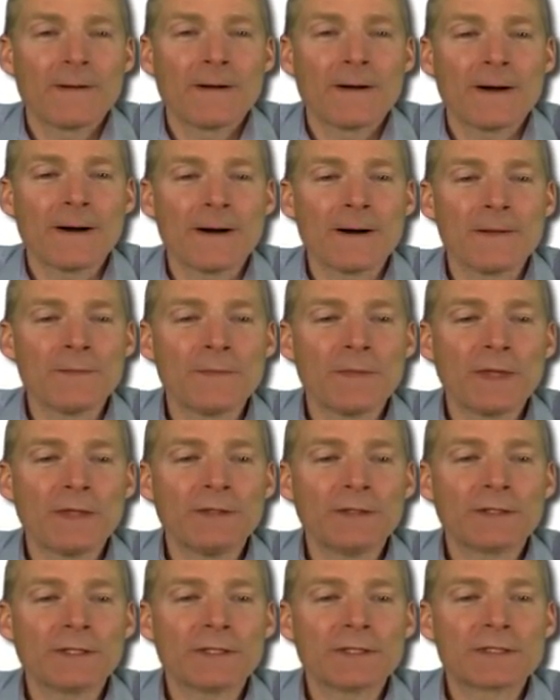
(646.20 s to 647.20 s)
And
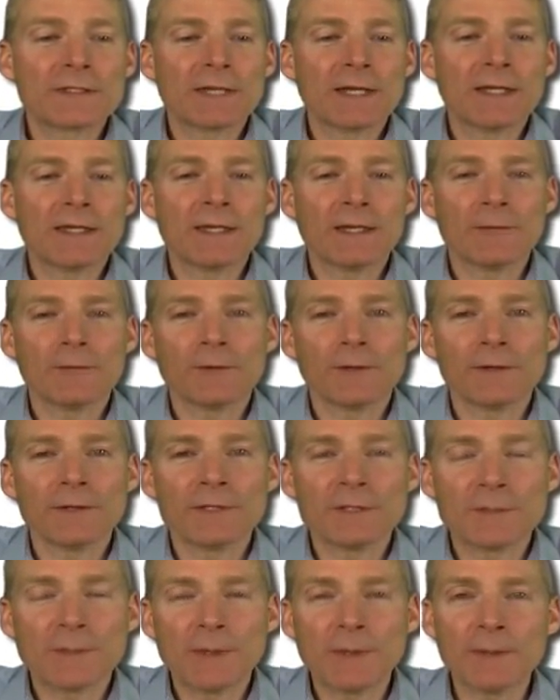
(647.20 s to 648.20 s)
you could say that, well,
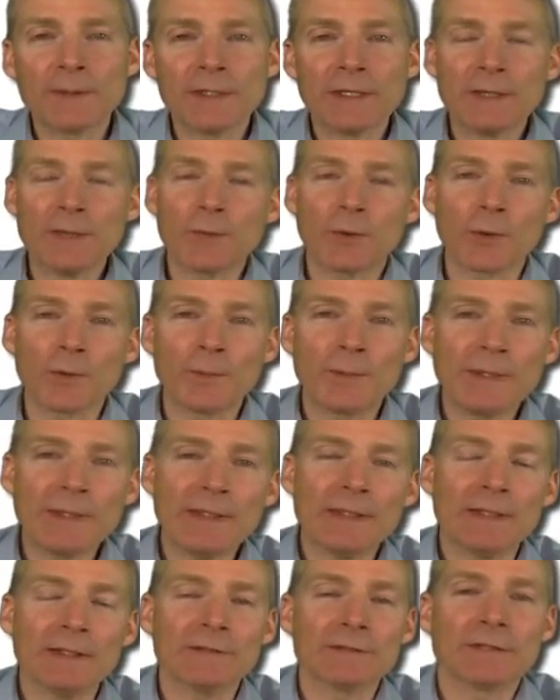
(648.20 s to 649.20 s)
these people eat more
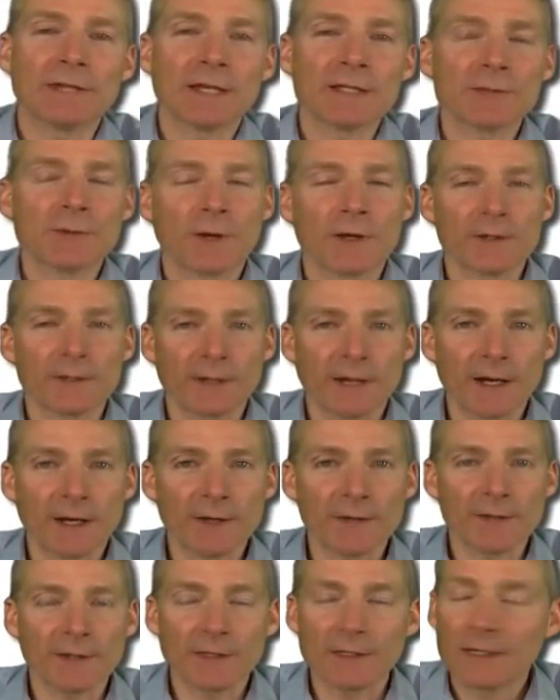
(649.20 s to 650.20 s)
beans, that's why they're
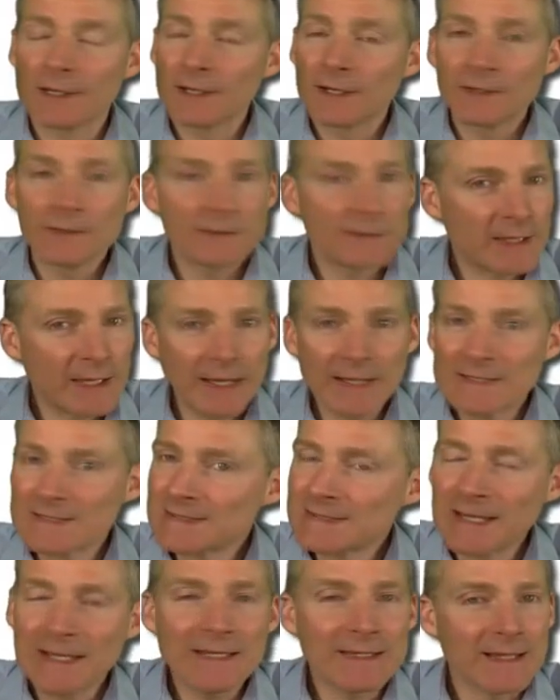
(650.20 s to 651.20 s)
healthy. You can't
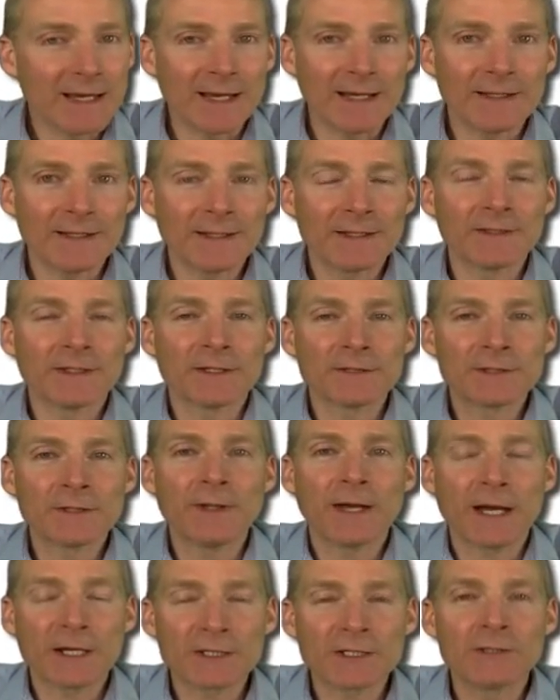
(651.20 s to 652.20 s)
say that unless
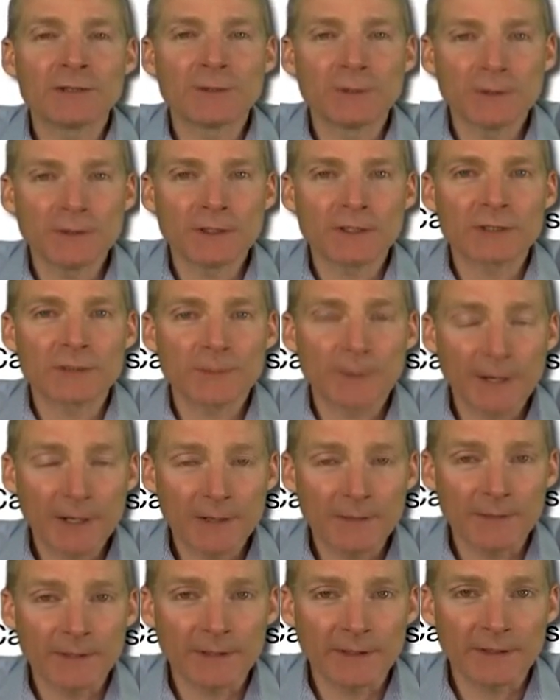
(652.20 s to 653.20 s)
you actually do an
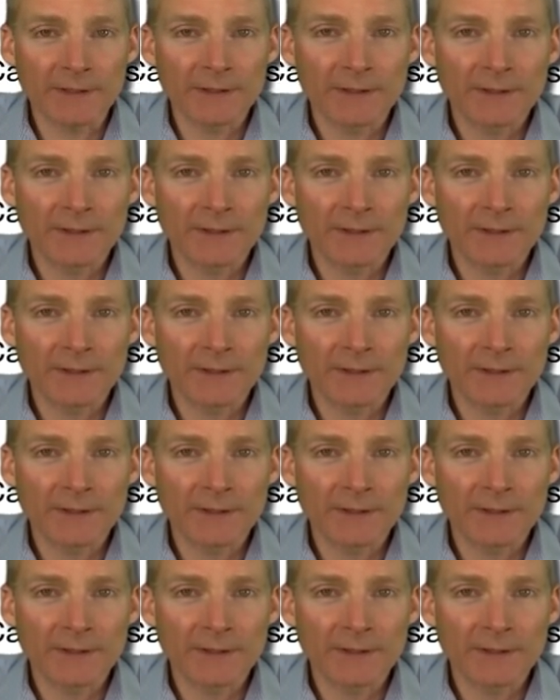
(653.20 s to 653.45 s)
experiment.